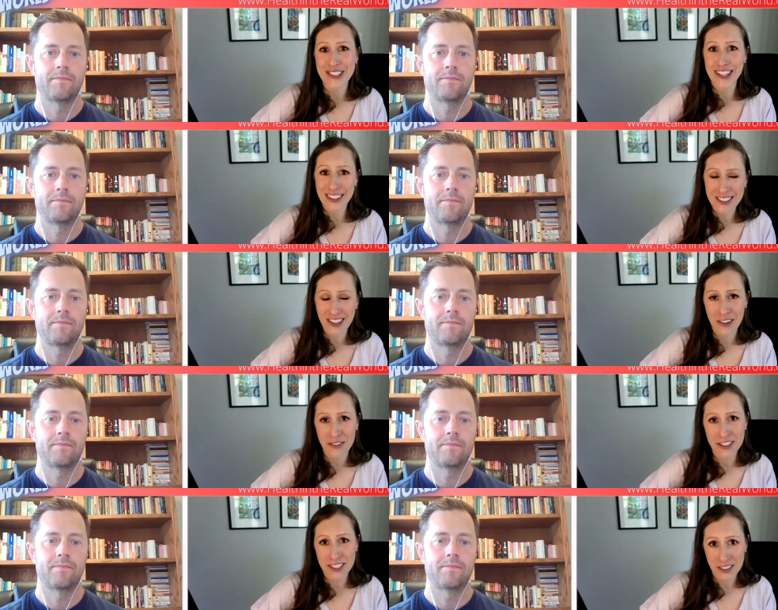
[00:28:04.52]
Speaker 1: I'd like to offer it
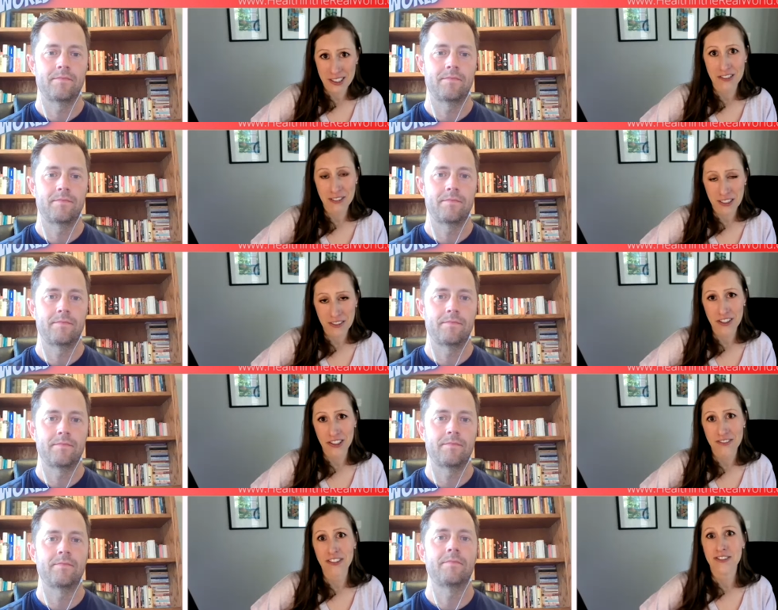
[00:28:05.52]
down to five hundred
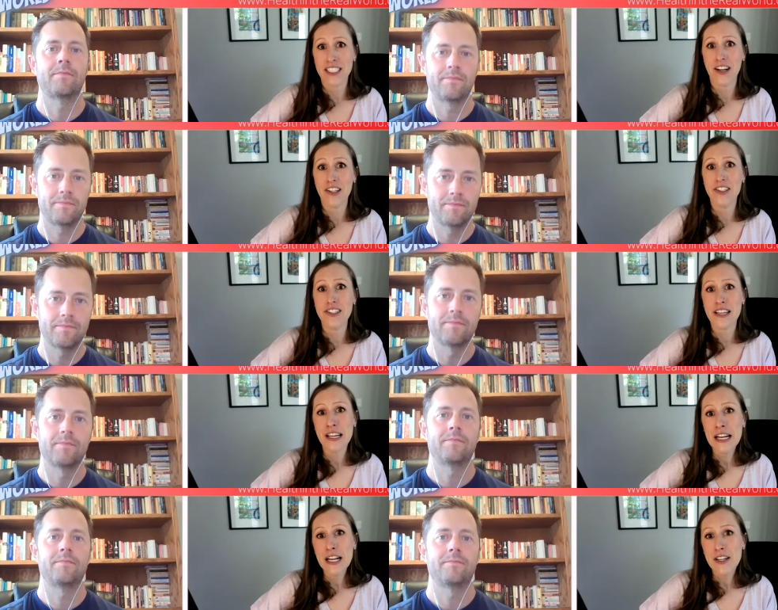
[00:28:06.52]
fifty dollars.
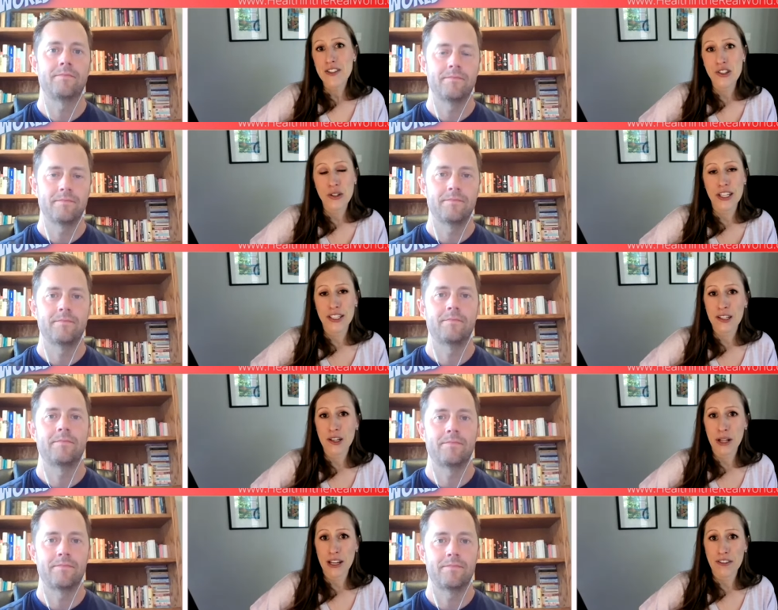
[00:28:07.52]
So you can apply